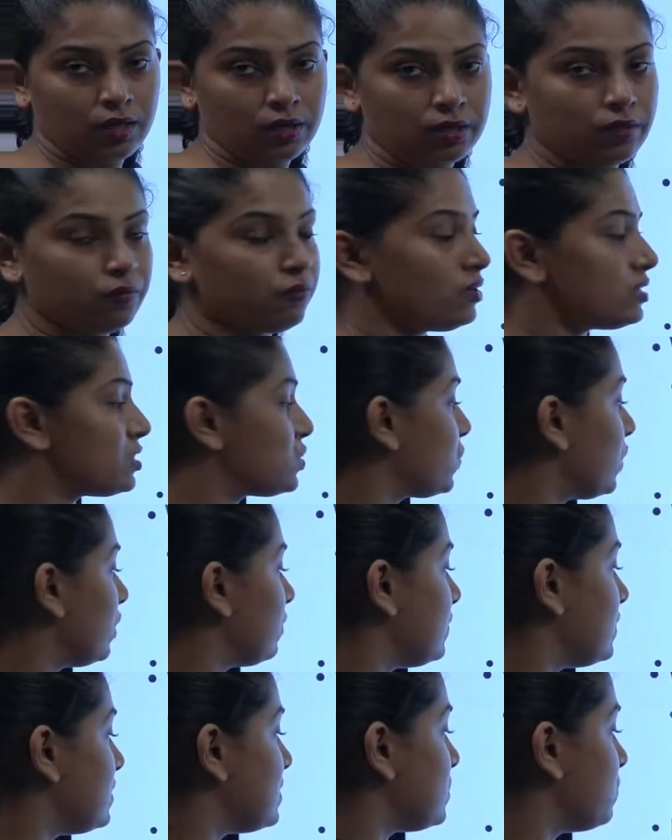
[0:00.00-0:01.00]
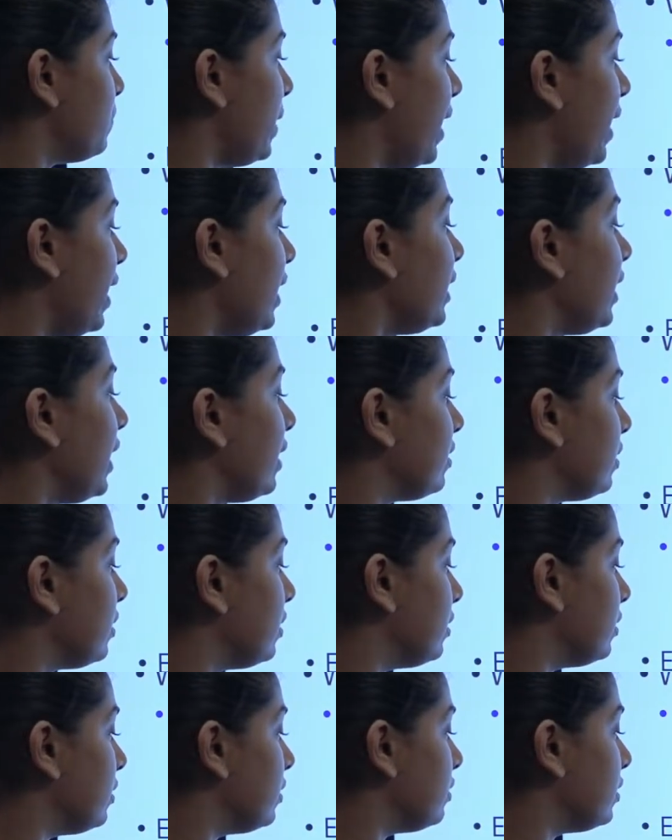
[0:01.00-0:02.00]
The first one was bad, and
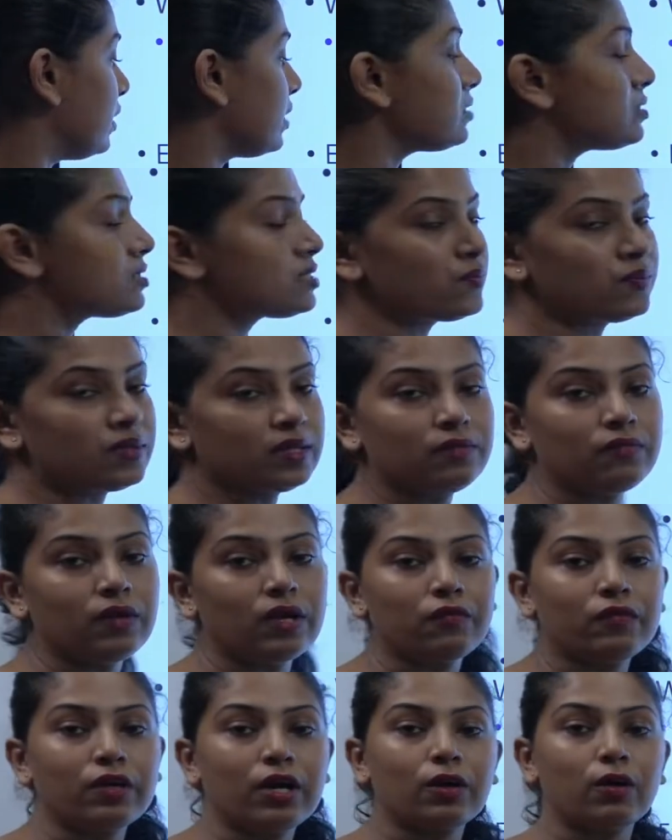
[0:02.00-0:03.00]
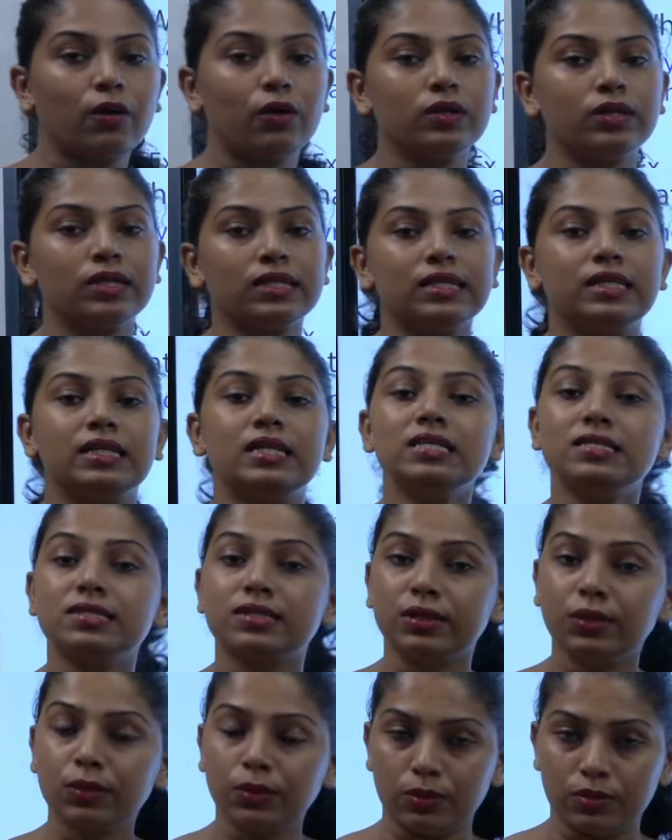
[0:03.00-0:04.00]
the next word what we are going to learn is
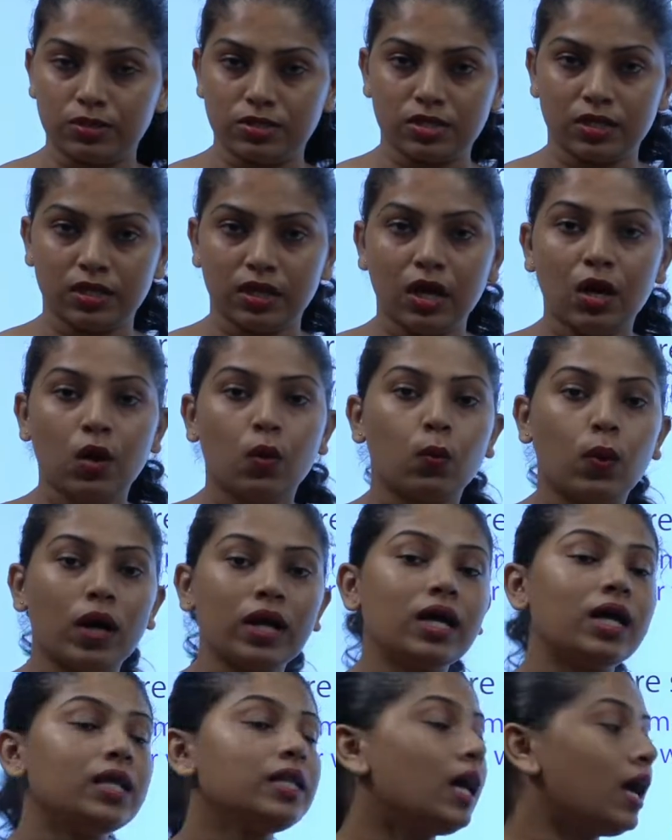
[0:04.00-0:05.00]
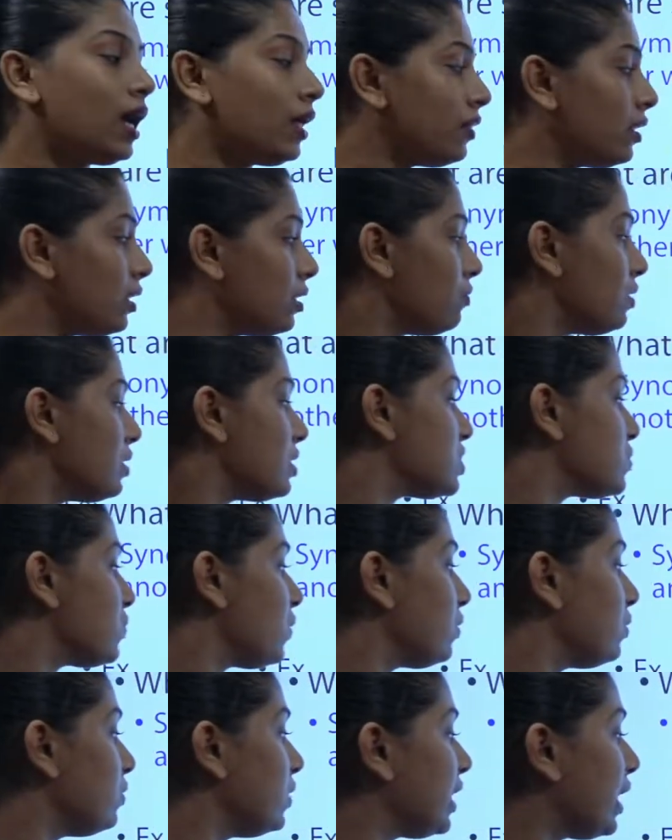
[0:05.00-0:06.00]
good. What are the other words
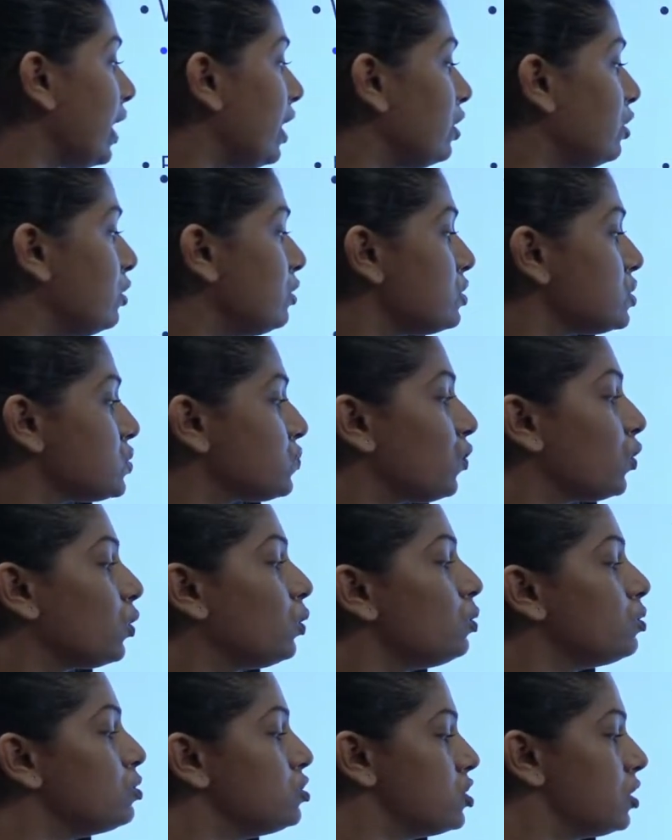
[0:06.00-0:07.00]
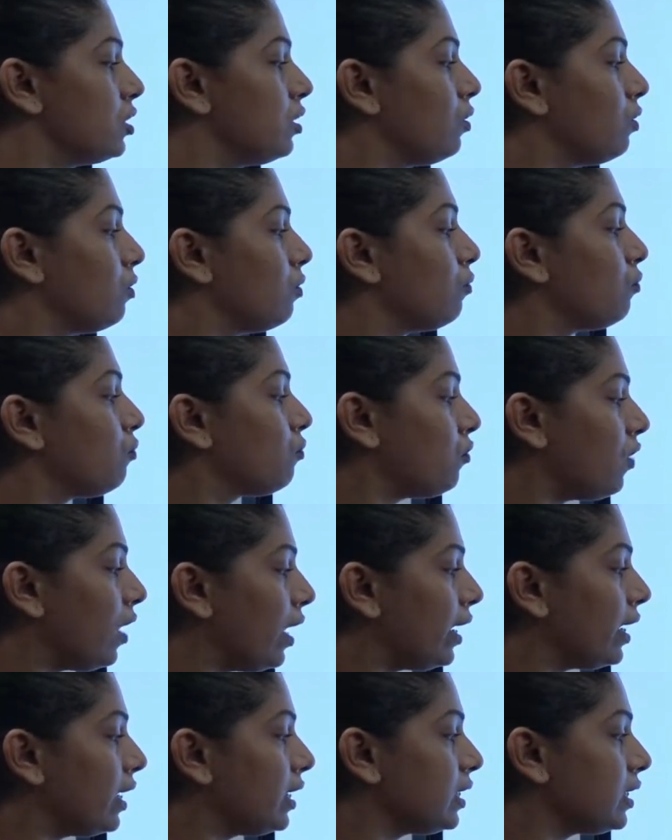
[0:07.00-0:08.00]
we can use for good?
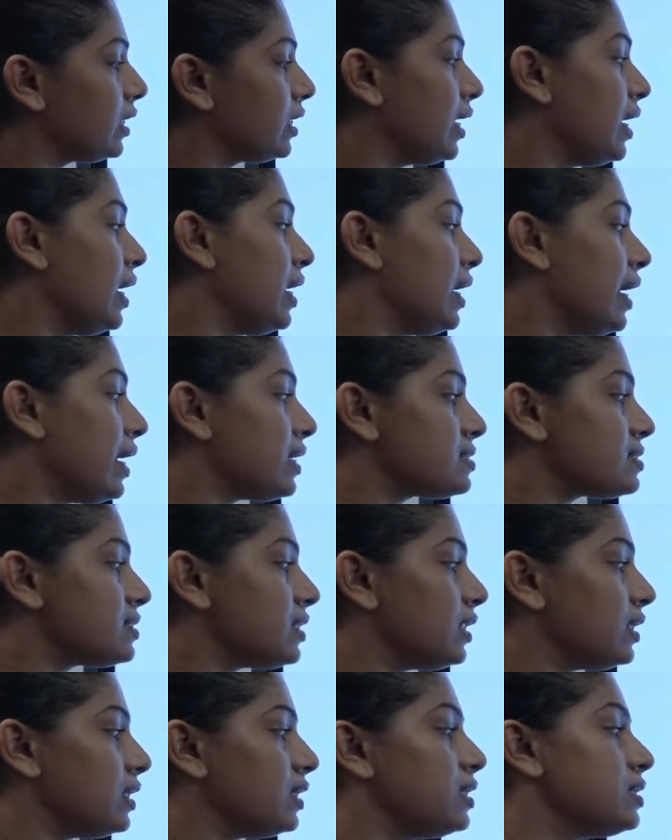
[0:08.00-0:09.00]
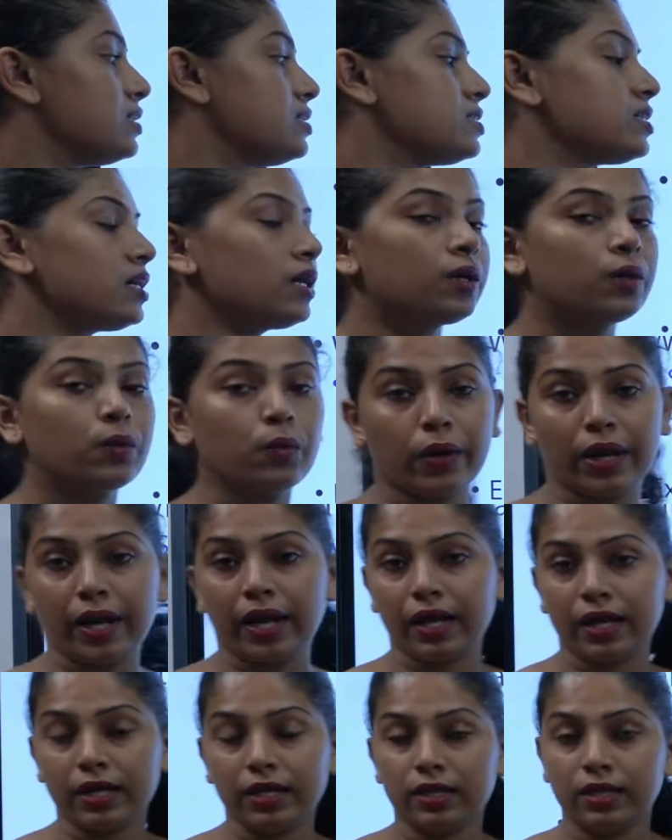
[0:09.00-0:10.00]
Fine, excellent,
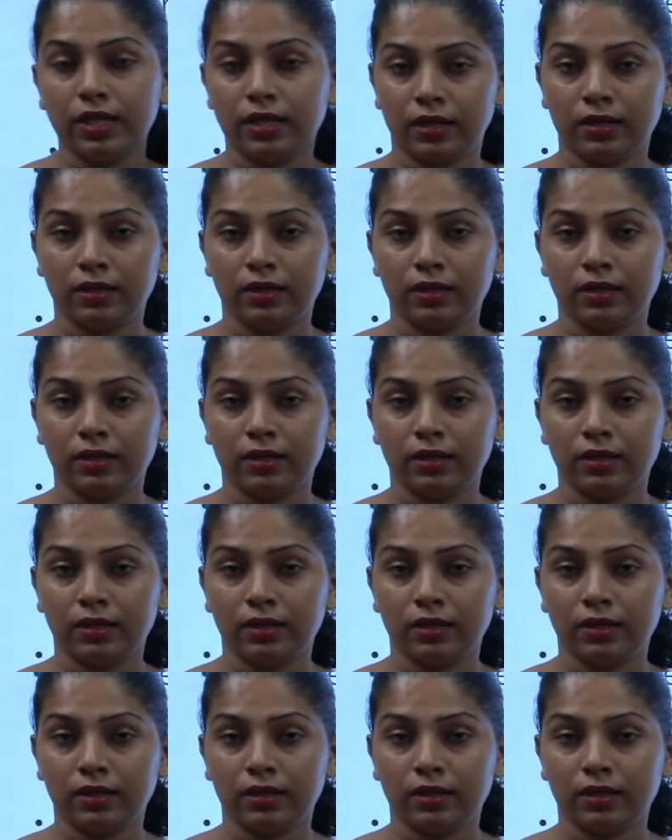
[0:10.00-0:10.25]
great.